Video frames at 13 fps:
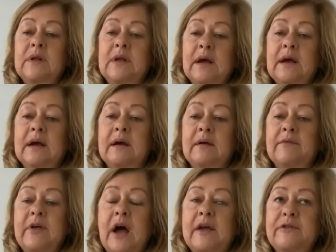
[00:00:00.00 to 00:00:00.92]
Yeah,
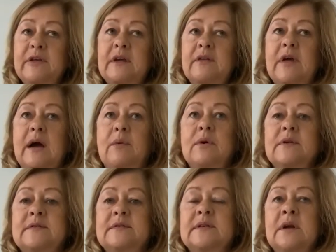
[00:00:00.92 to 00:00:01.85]
I think that
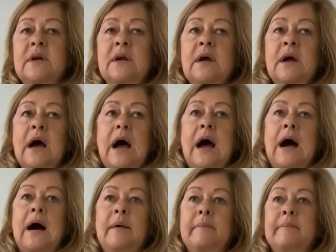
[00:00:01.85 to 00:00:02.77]
was
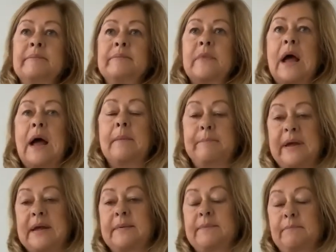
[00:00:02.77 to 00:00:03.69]
a
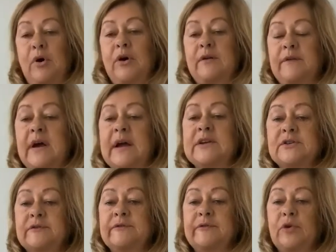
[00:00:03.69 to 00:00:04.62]
big
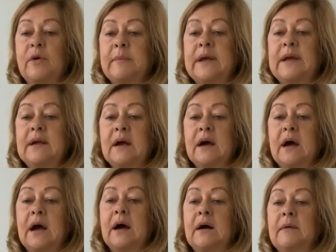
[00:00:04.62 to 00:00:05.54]
motivation for me.
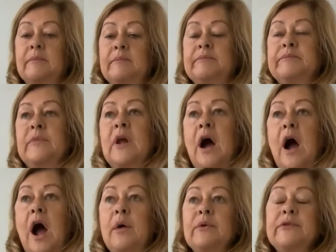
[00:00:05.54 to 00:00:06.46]

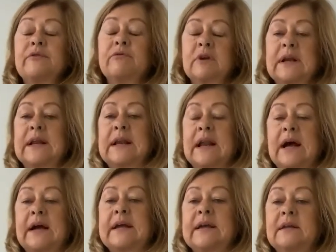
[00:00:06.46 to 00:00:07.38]
I was really
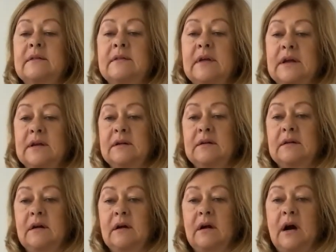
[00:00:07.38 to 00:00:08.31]
lucky that
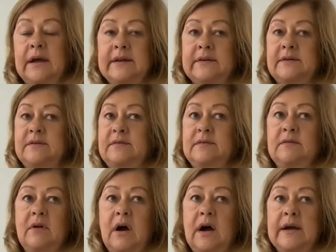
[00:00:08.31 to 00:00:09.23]
I
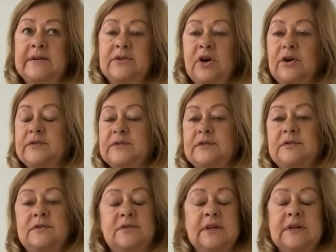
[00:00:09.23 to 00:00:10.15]

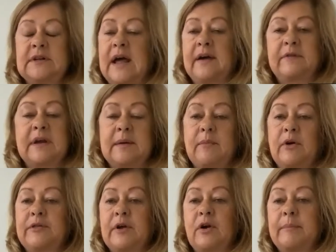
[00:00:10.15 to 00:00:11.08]
didn't have
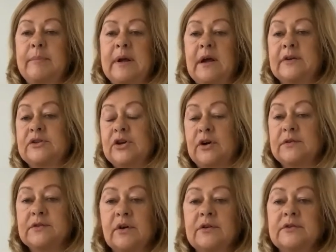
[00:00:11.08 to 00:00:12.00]
chemotherapy. I
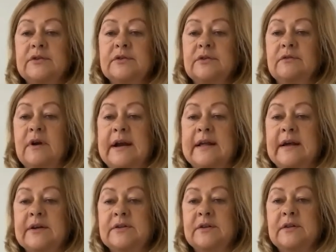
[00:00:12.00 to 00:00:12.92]
chose not to do
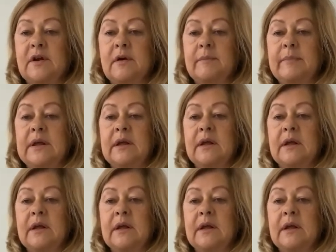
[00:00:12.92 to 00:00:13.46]
radiation therapy.